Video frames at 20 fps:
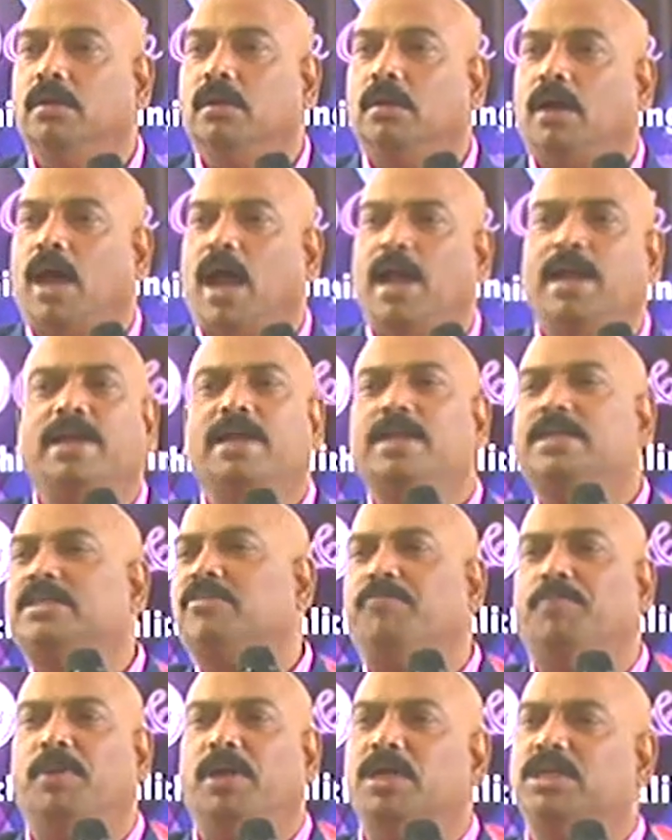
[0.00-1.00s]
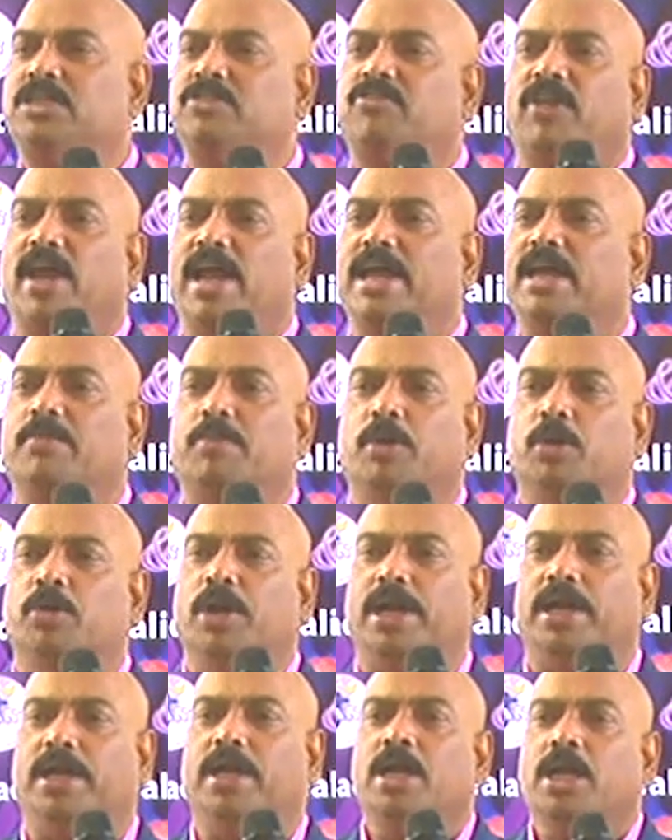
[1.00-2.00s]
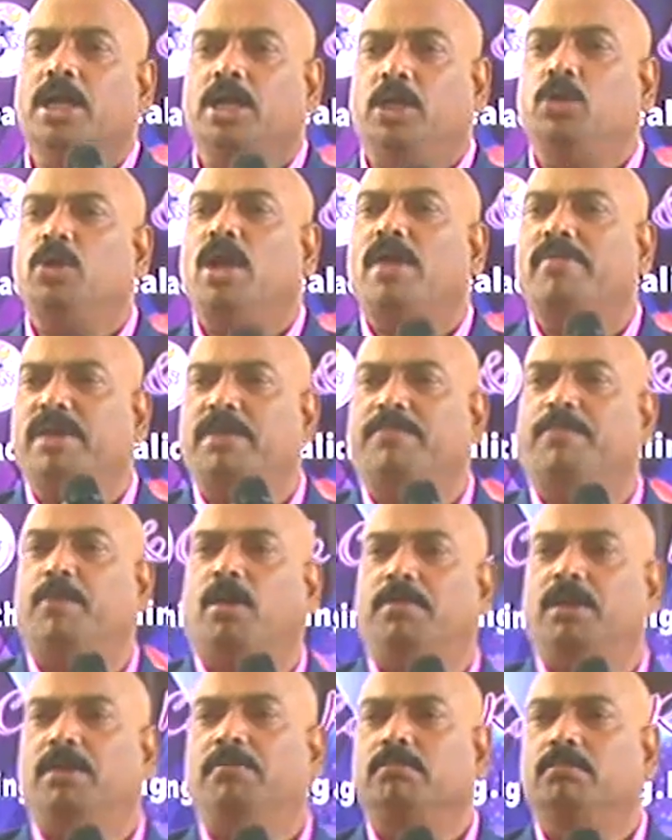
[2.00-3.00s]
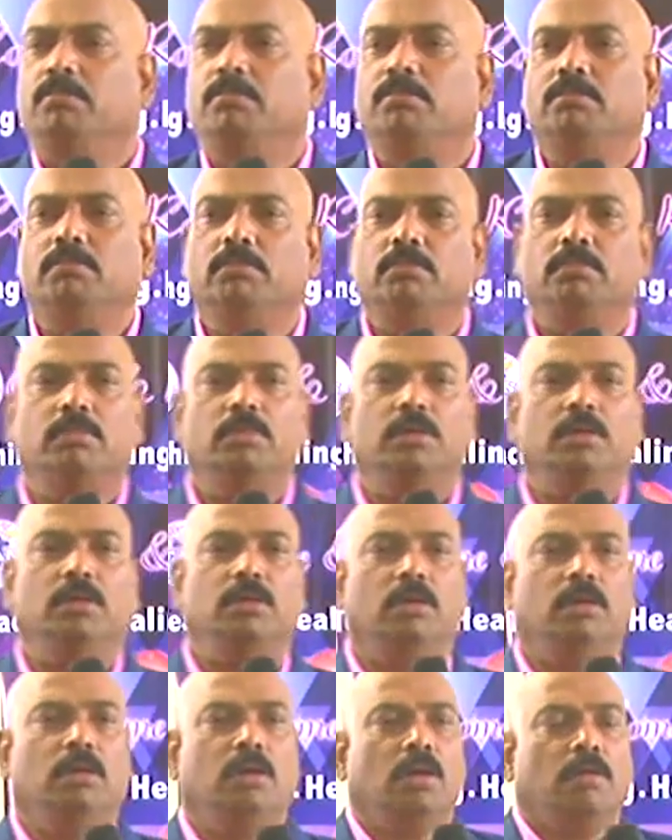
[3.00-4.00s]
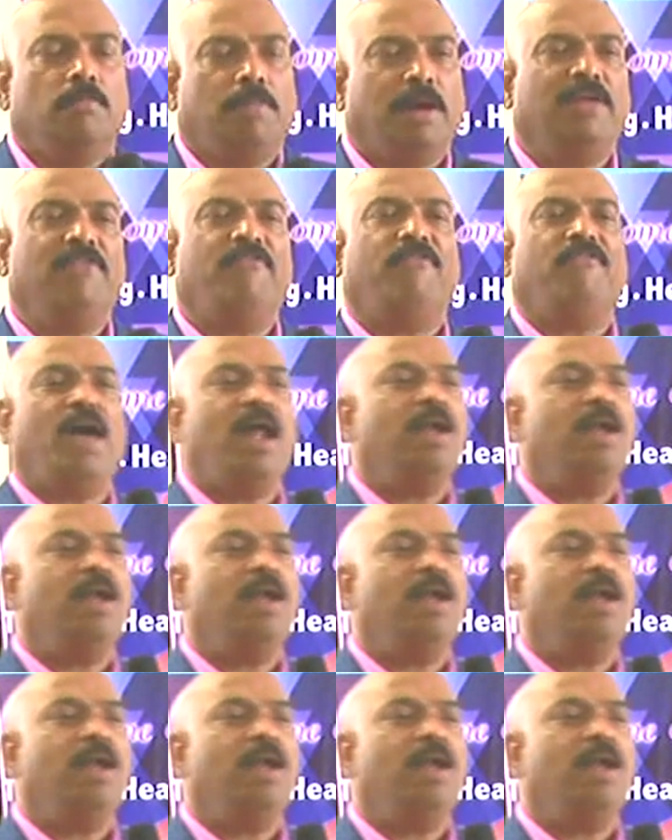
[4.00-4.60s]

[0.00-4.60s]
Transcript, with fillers: Hundreds of birds flying above your head. Do you have any problem? But if one